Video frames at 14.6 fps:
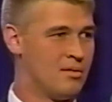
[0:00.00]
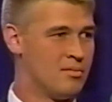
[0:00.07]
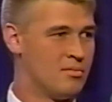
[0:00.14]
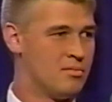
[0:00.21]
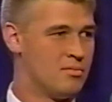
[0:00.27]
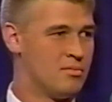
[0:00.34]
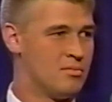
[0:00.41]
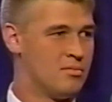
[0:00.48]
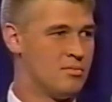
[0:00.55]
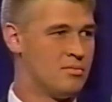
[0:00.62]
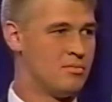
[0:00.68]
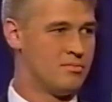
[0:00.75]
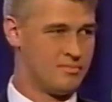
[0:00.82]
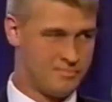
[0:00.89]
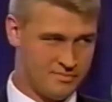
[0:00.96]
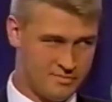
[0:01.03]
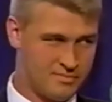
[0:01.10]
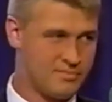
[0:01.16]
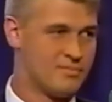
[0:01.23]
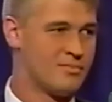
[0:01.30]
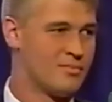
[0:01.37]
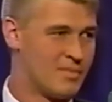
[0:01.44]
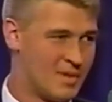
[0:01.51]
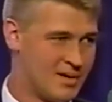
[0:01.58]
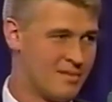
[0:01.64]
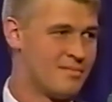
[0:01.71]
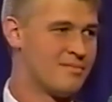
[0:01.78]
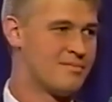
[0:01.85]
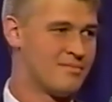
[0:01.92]
a calcification of calcium
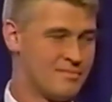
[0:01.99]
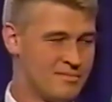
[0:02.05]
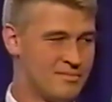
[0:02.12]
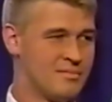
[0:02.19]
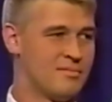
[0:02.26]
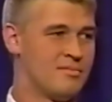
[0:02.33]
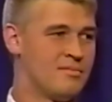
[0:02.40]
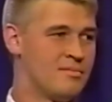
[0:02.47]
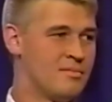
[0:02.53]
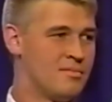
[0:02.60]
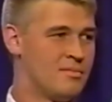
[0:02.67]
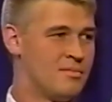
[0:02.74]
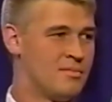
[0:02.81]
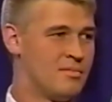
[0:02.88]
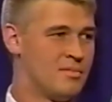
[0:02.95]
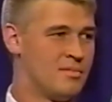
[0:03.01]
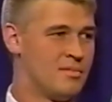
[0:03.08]
trying to heal the place that's